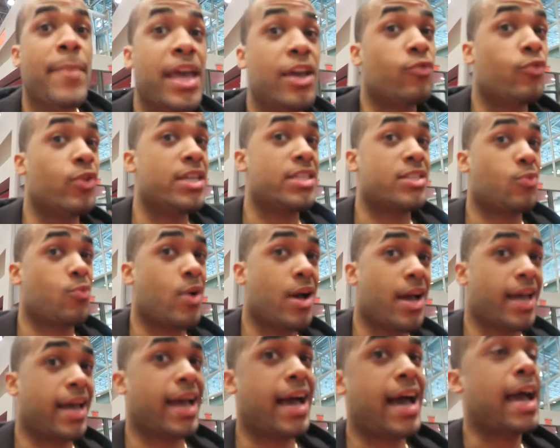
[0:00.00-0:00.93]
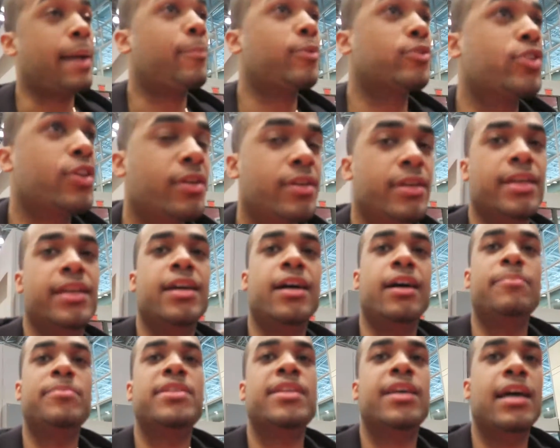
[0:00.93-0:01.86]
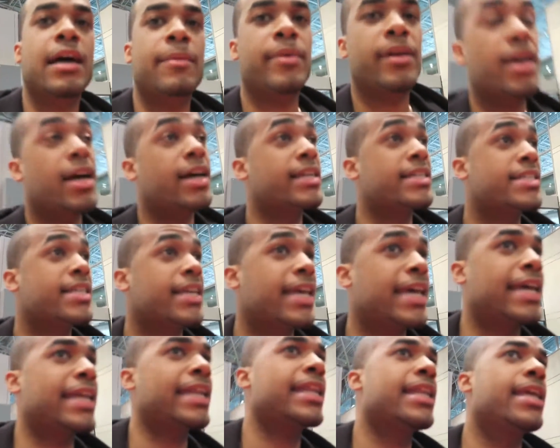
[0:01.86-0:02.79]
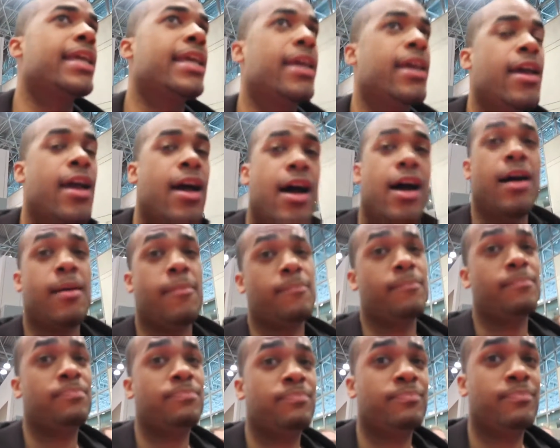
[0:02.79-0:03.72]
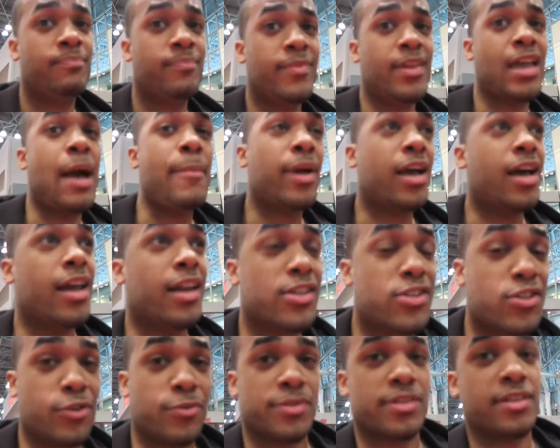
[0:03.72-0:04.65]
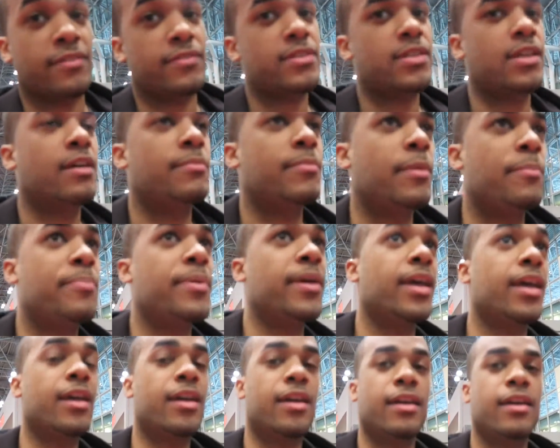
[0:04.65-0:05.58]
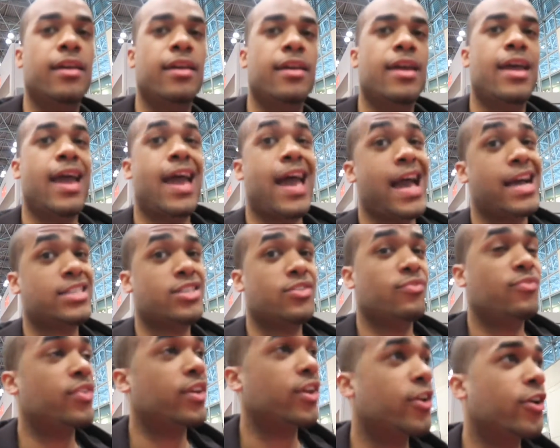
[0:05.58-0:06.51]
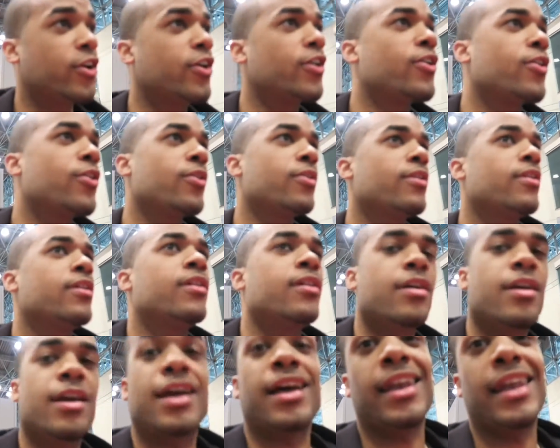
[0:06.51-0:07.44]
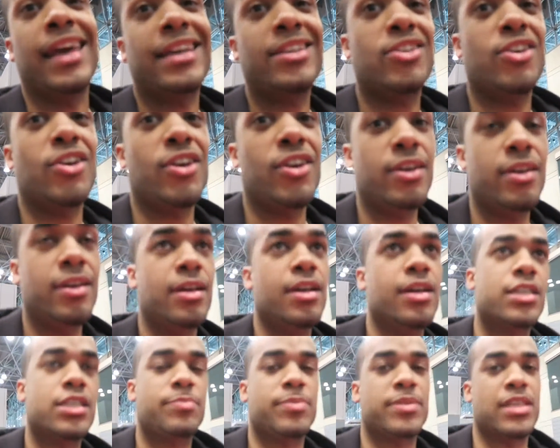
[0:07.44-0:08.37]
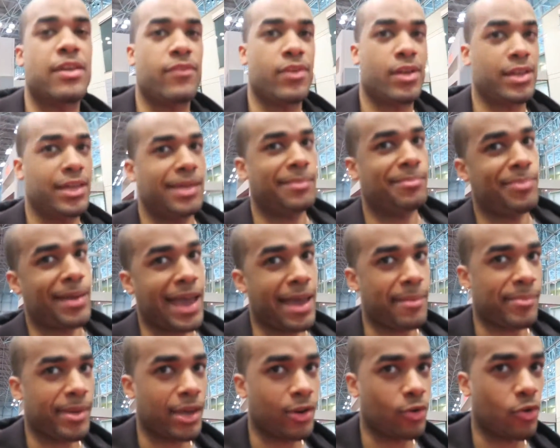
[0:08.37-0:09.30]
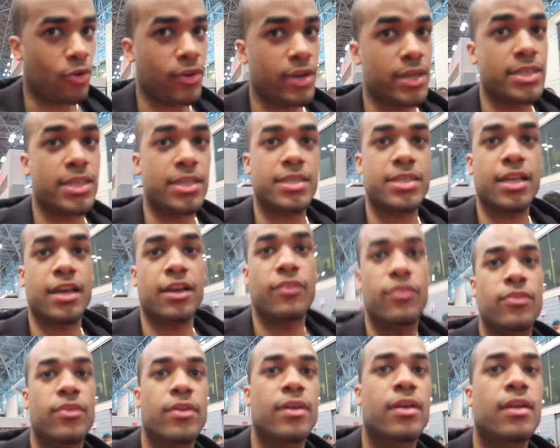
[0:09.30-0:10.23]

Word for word: of main reason why I particularly come to Comic-Con is to get um, Comic-Con exclusives. I'm a big action figure collector, specifically Batman oriented stuff.